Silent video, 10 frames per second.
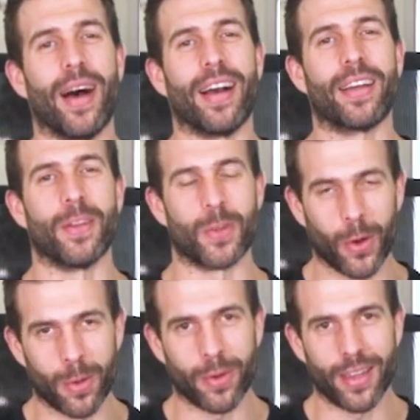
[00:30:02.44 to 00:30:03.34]
Mark
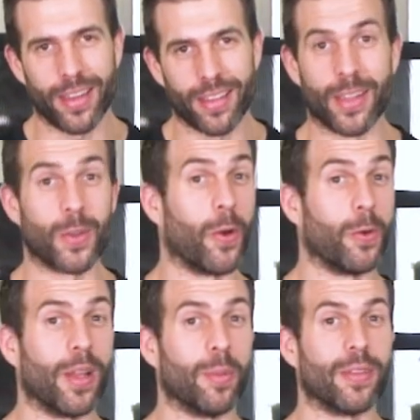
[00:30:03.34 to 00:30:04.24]
Otobre. That's
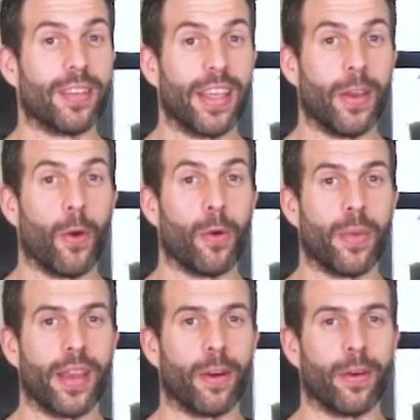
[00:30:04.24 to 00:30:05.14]

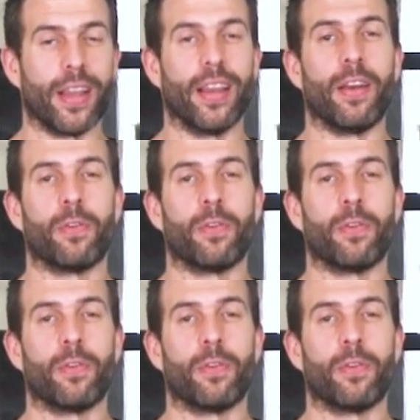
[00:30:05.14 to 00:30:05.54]
OTTOBRE.